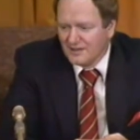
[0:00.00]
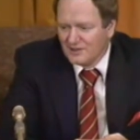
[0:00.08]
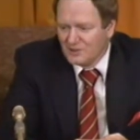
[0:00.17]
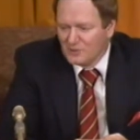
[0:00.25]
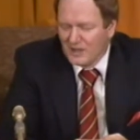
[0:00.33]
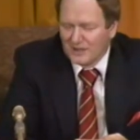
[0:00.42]

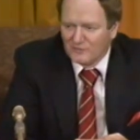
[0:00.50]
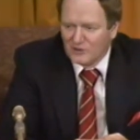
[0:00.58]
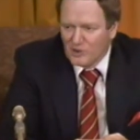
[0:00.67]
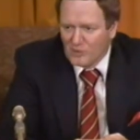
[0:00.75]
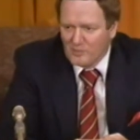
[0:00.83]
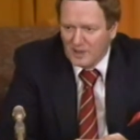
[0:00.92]
You have
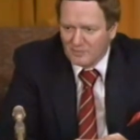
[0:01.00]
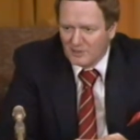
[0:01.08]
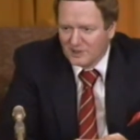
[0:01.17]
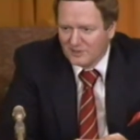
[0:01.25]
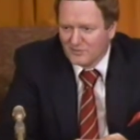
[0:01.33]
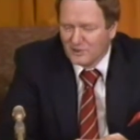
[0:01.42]
no
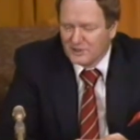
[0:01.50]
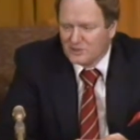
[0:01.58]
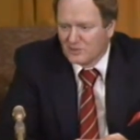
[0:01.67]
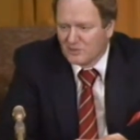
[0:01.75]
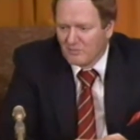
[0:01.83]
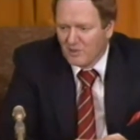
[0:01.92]
memory of when
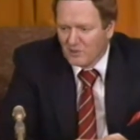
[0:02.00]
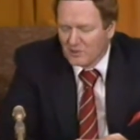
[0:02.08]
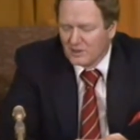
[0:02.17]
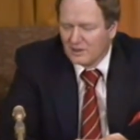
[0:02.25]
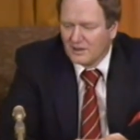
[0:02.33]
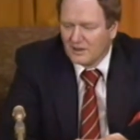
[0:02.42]
you were
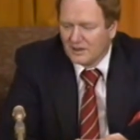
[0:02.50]
born.